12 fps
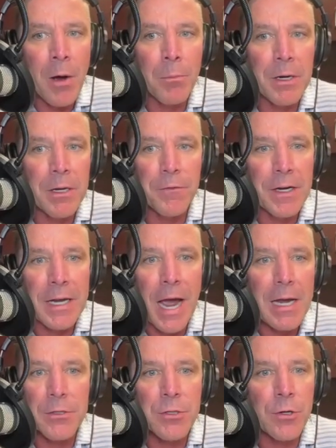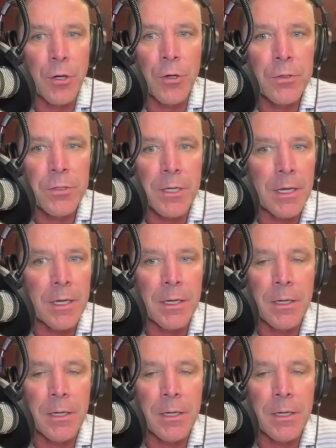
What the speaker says: But if a guy is cruising,